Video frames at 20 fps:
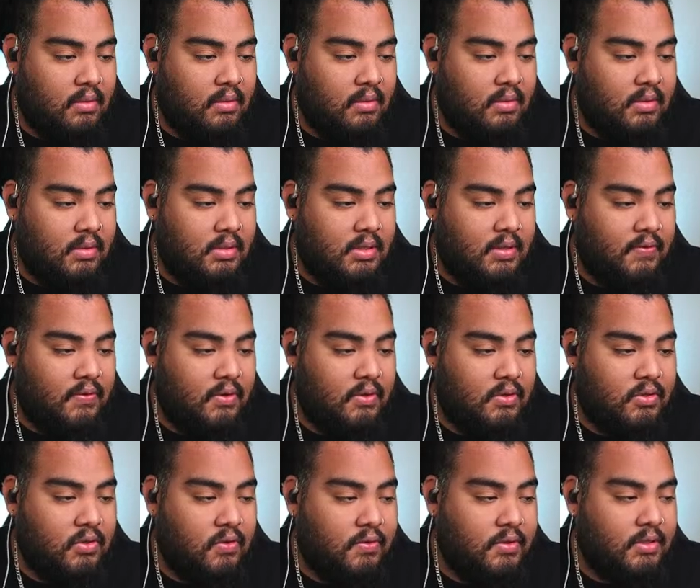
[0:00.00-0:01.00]
Say first
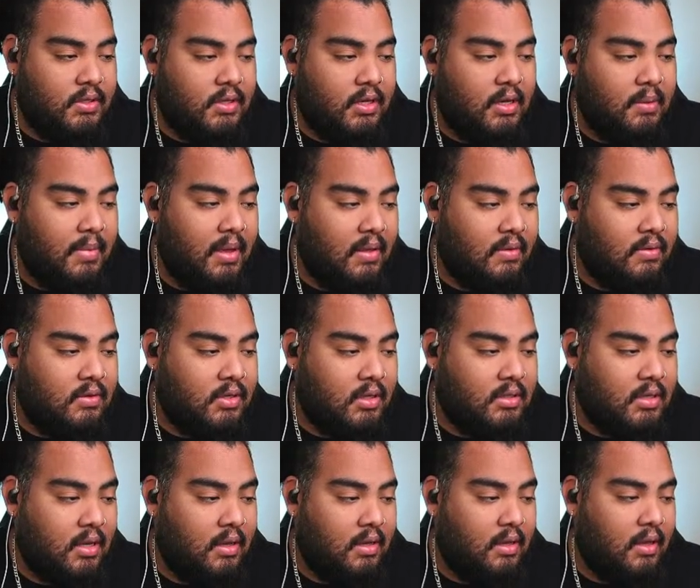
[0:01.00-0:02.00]
over second math checks
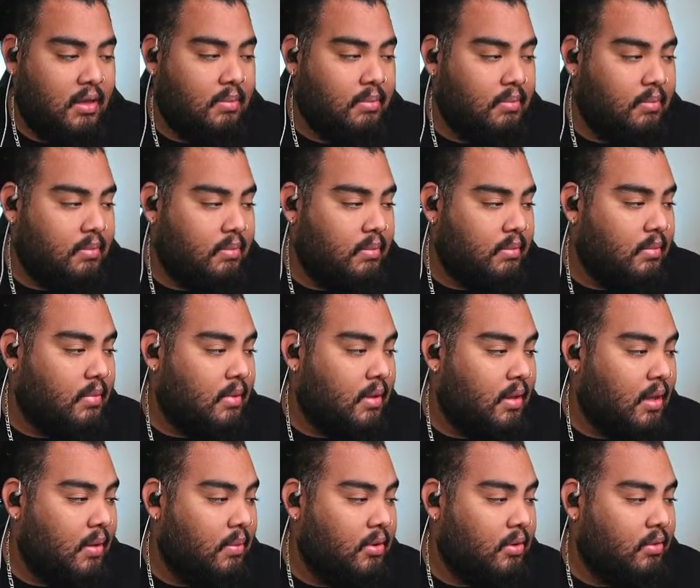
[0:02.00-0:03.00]
out. Yeah,
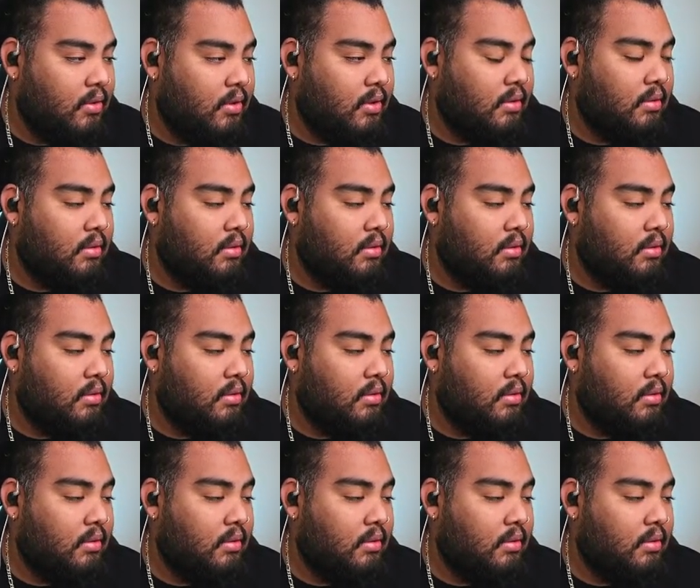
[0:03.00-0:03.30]
I would agree.